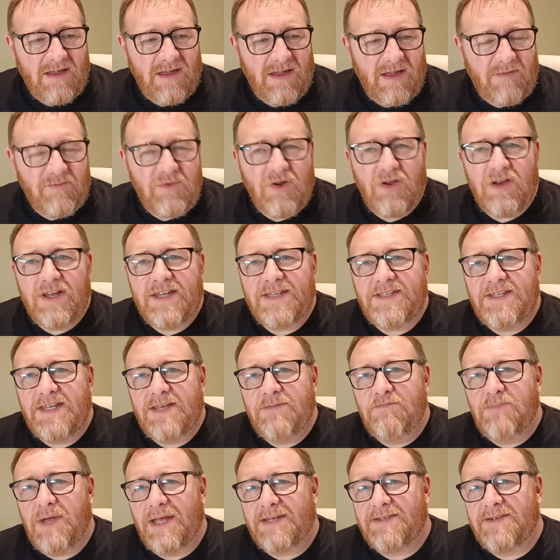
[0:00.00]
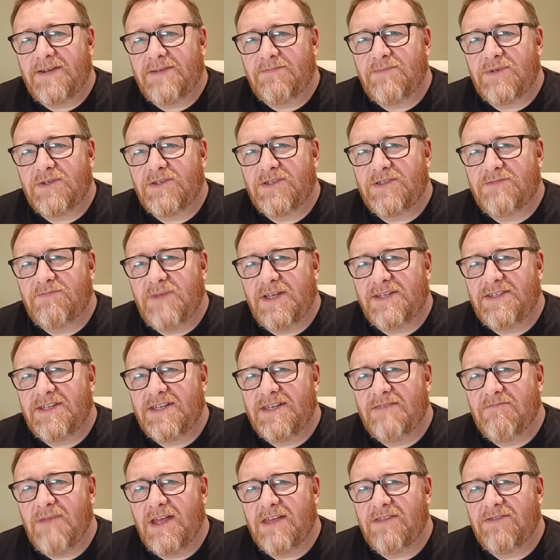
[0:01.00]
I'm not going to say bitter because bitter
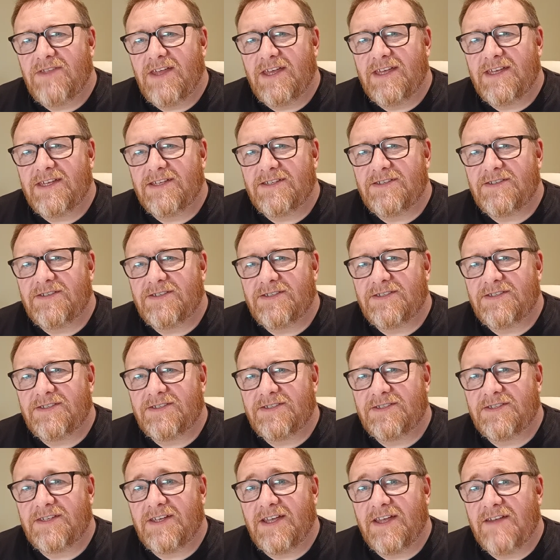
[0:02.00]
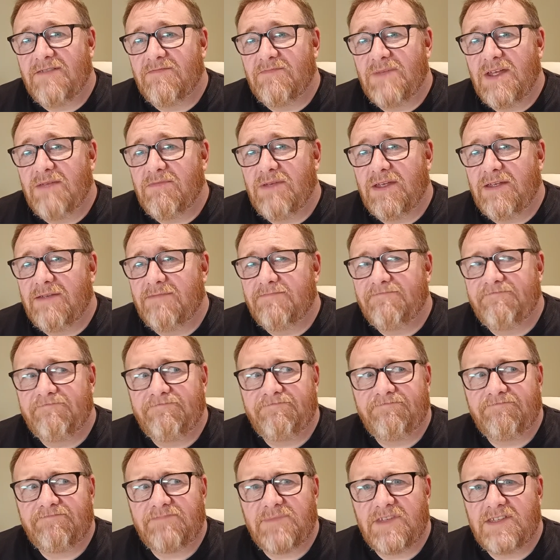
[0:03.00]
you might think it's you know maybe
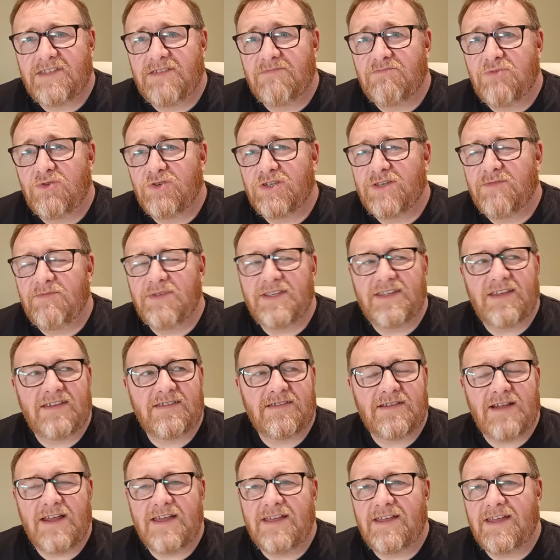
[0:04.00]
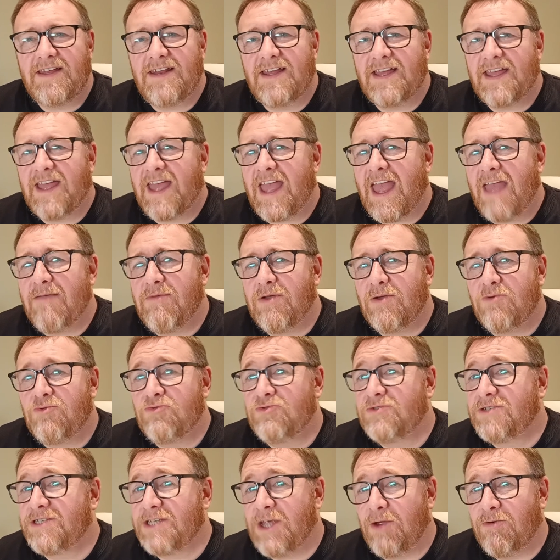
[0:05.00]
supposed to be that slight kind of
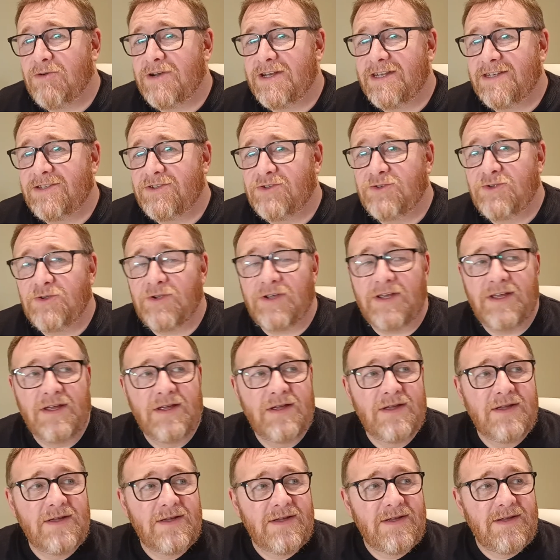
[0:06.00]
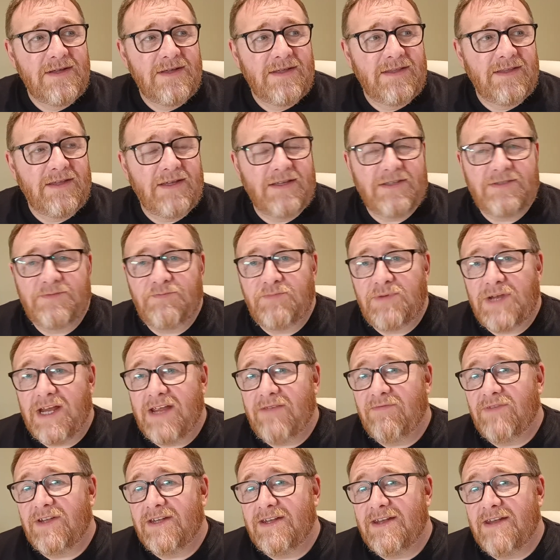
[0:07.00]
chemical sourness to it that's
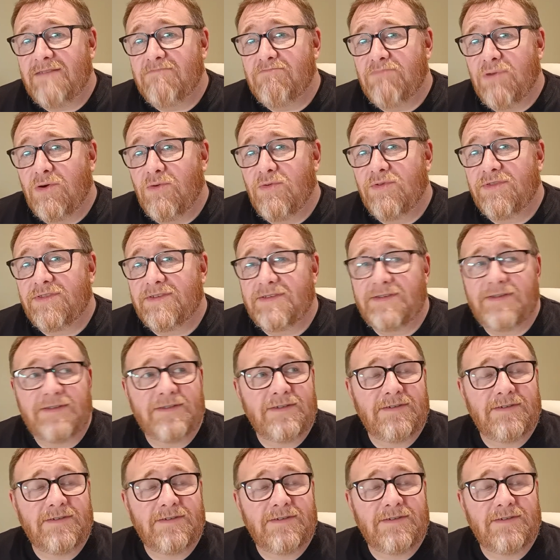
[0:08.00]
prevalent in both